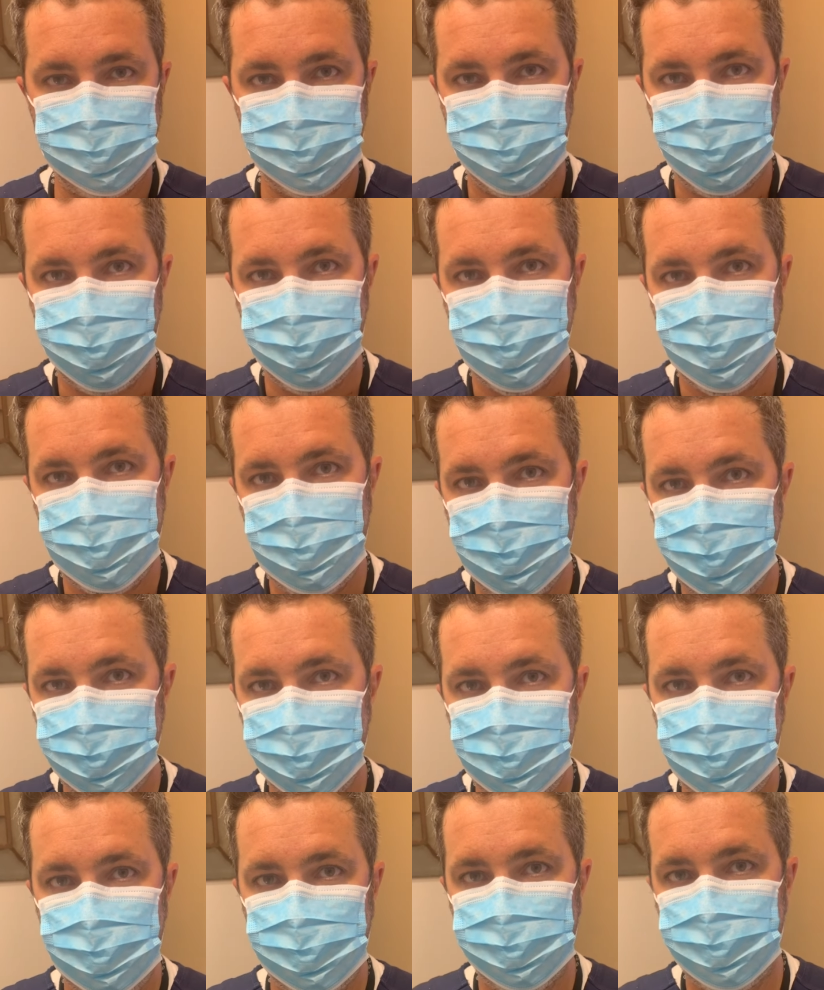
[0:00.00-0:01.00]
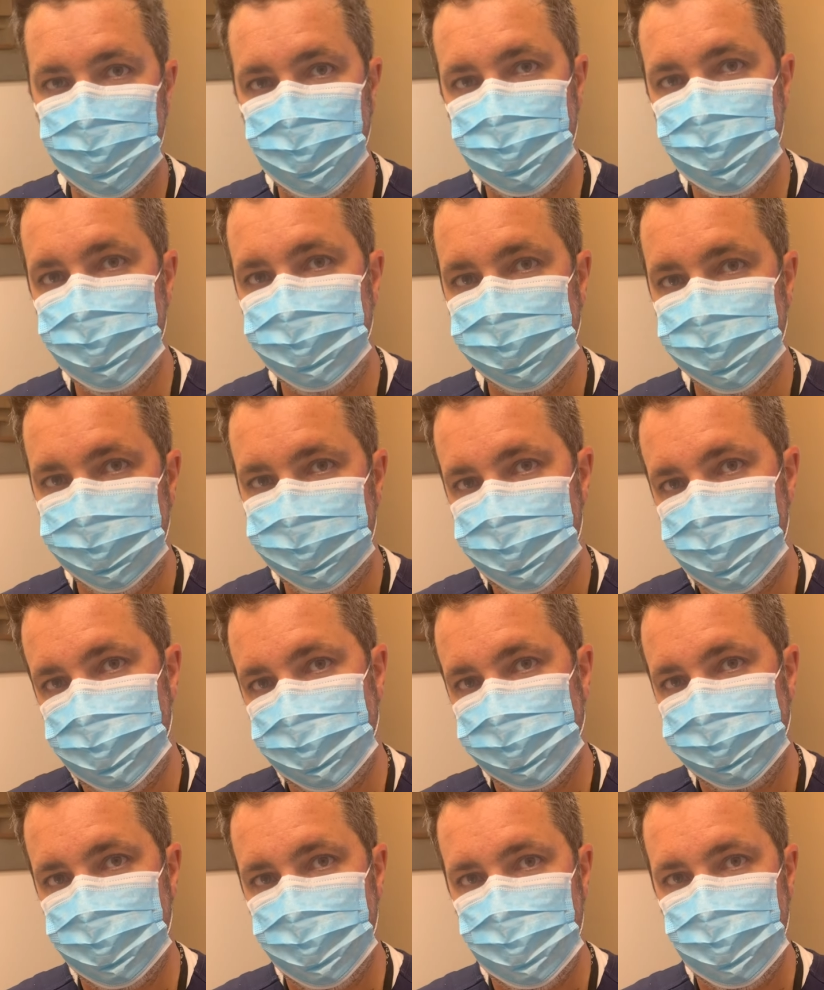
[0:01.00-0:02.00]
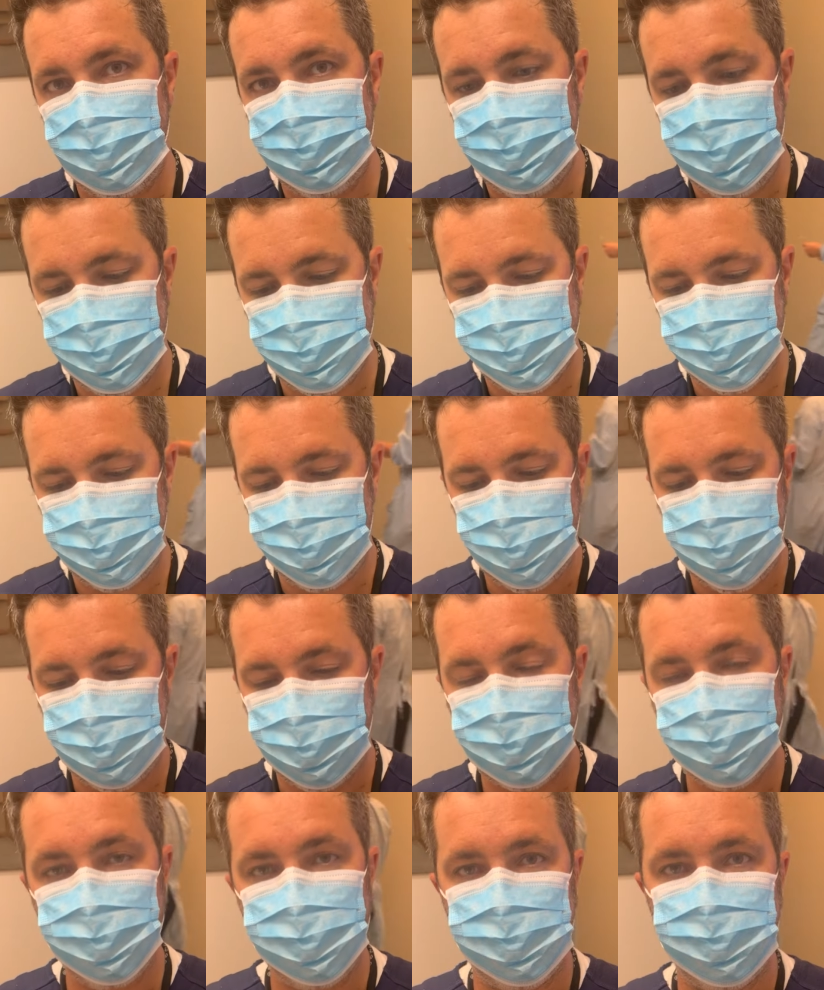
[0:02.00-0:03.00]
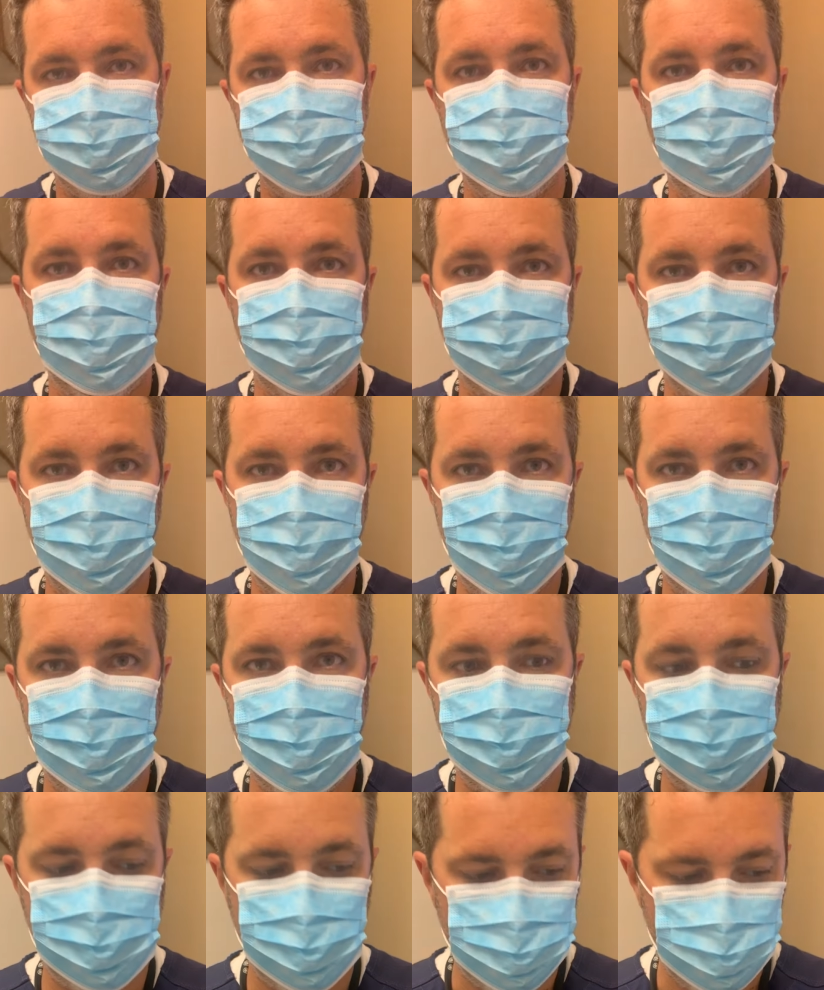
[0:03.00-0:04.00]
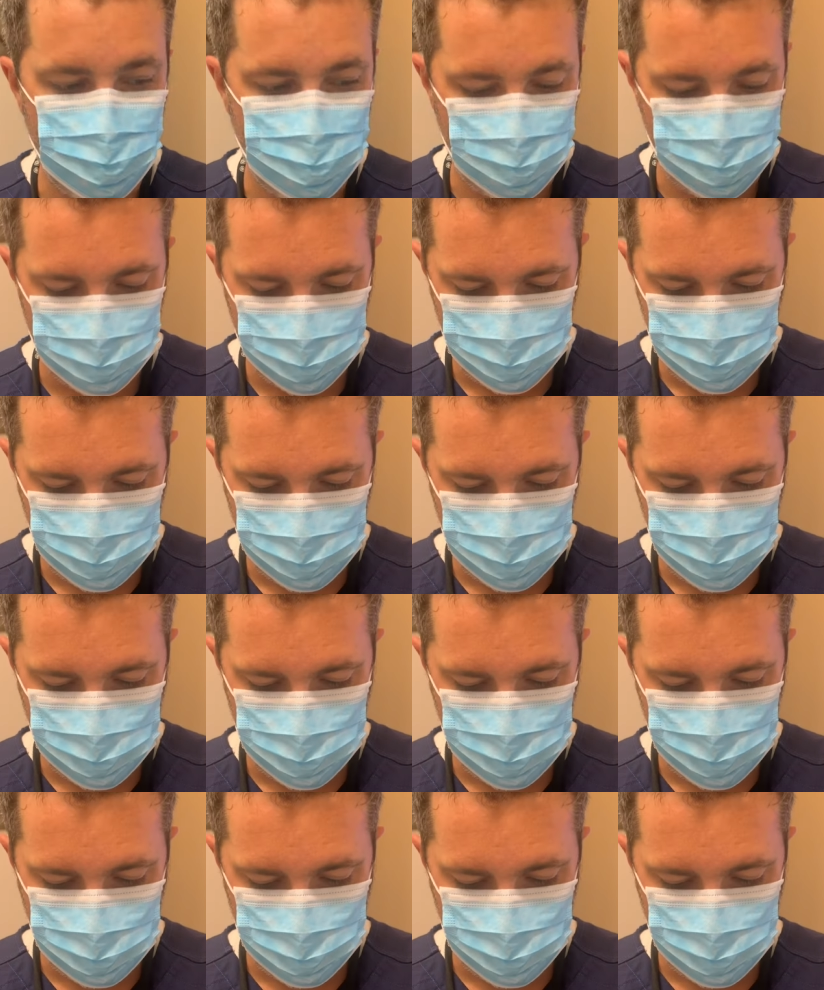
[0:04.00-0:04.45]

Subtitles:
So when we're done with this, we're going to use a Fox plane to make sure that our occlusal plane is where it needs to be.